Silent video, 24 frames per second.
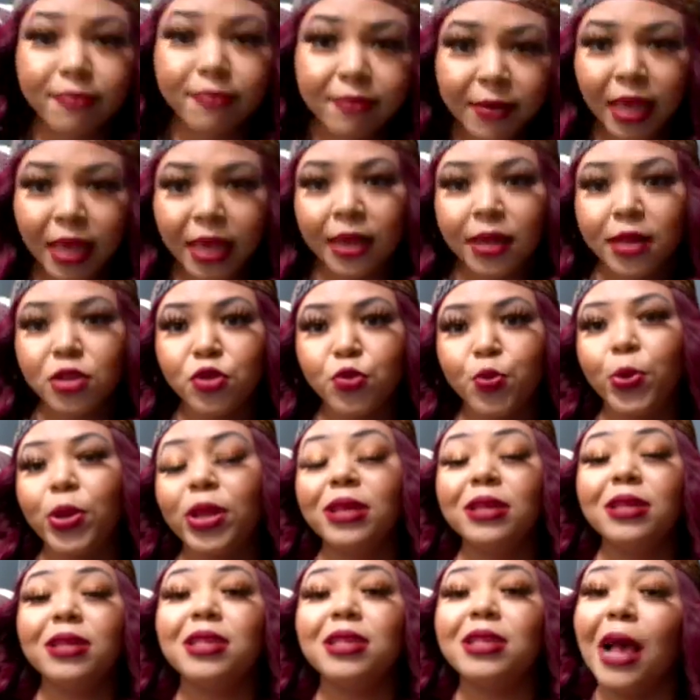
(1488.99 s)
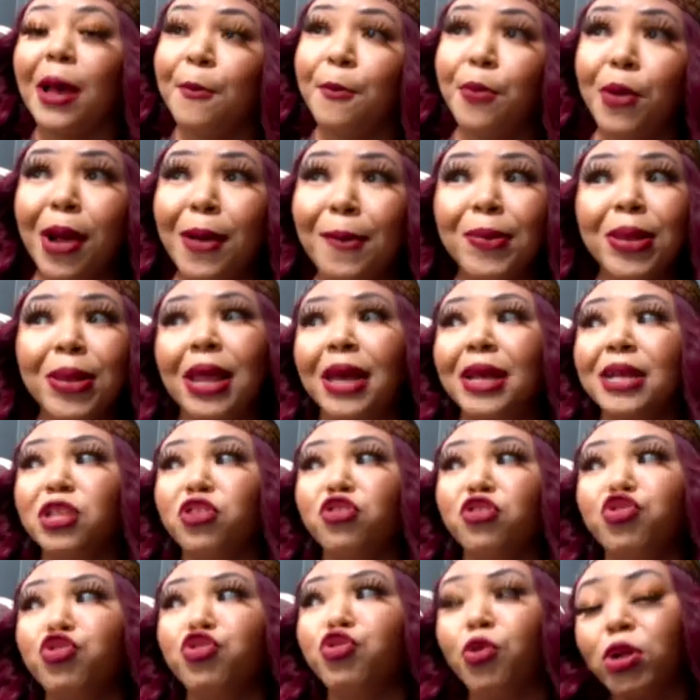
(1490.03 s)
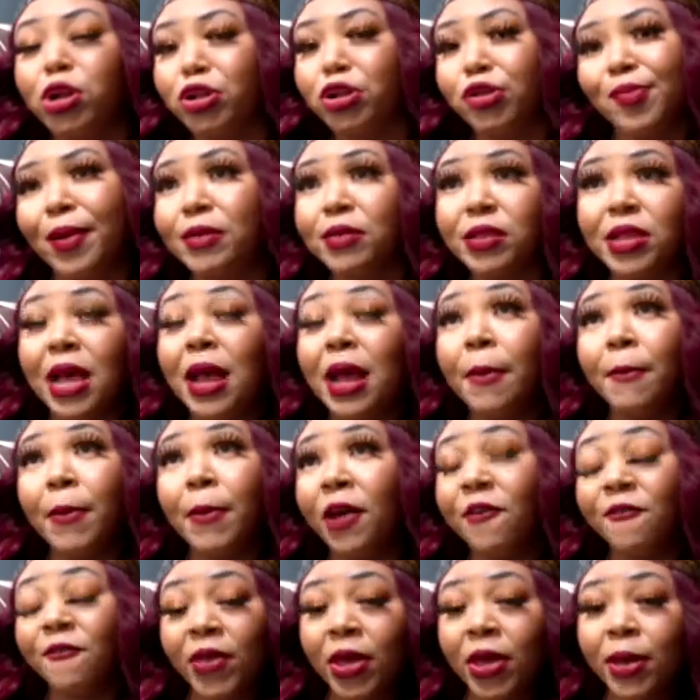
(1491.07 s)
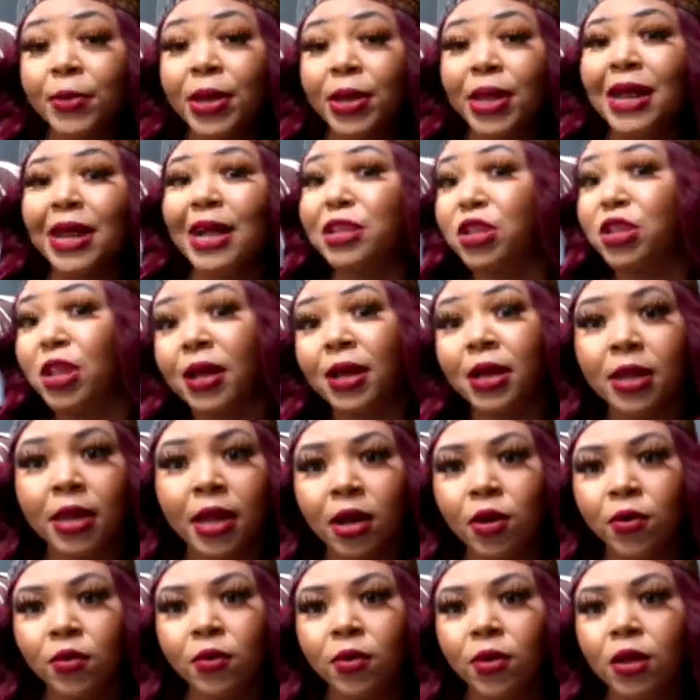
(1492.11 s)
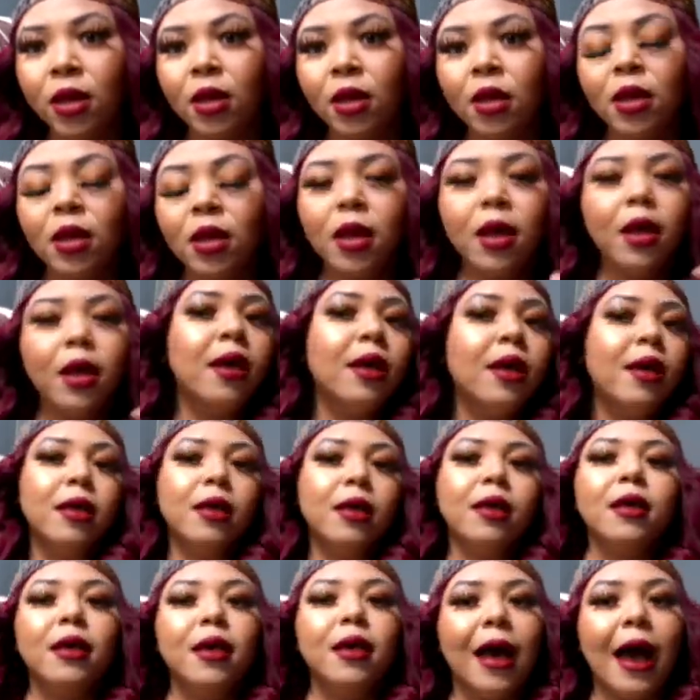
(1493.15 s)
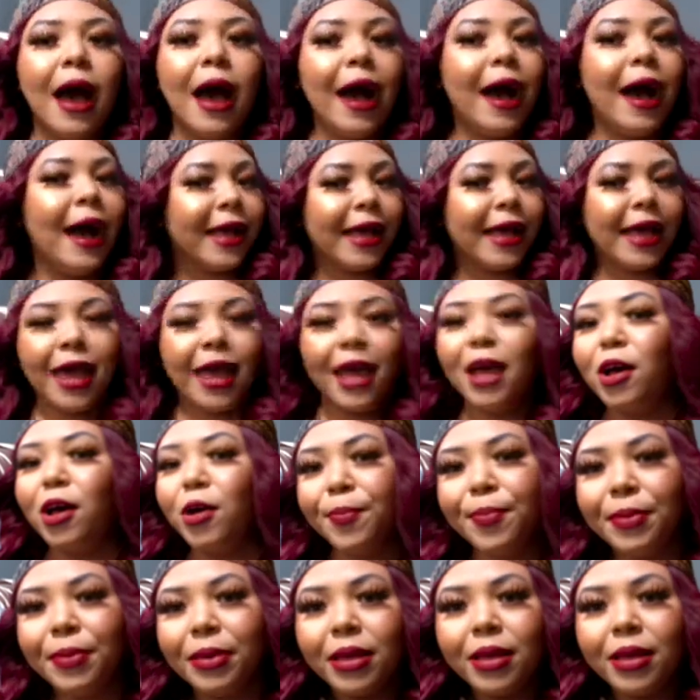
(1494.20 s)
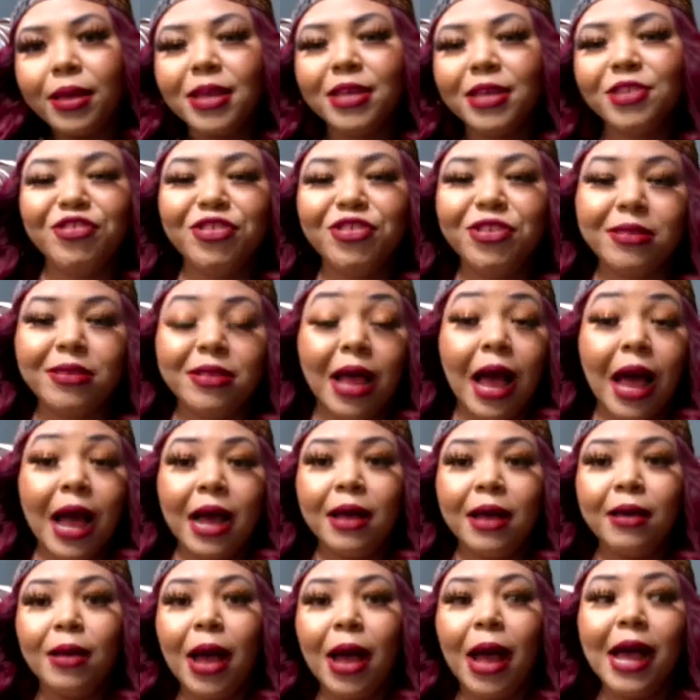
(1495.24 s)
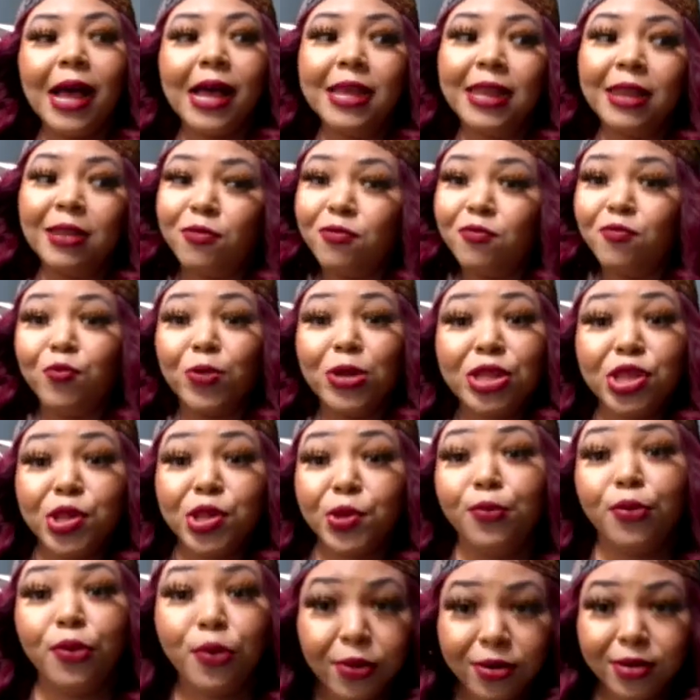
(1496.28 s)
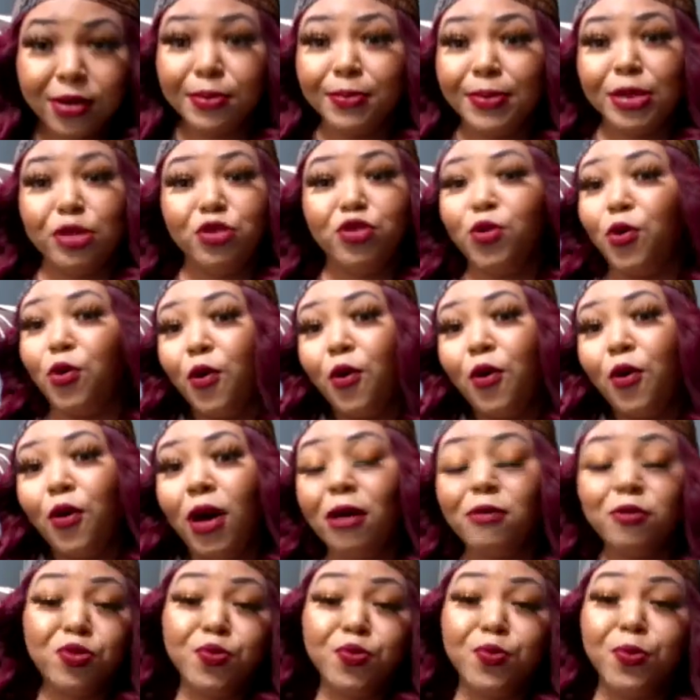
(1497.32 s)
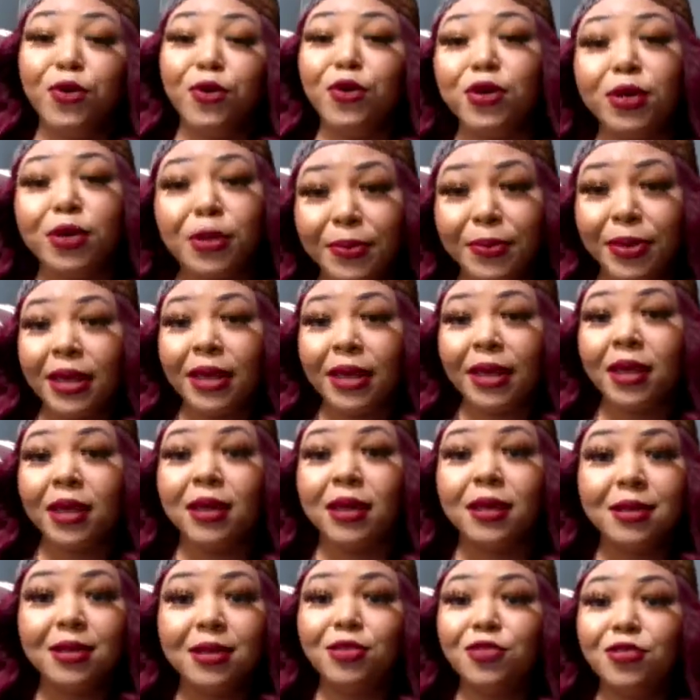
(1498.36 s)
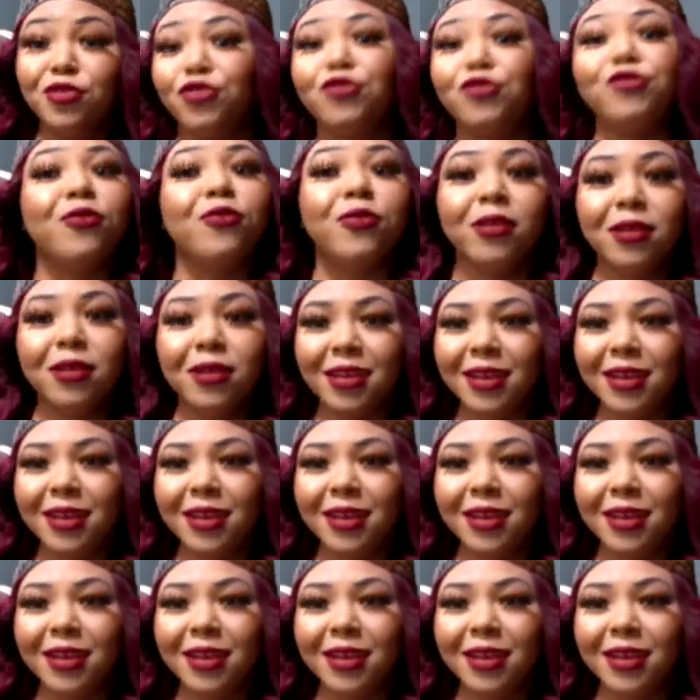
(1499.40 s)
It is what it is. I'm probably like the shortest person in my family that's an adult. I can't help it. It just I wasn't born to be tall. I was born to be short.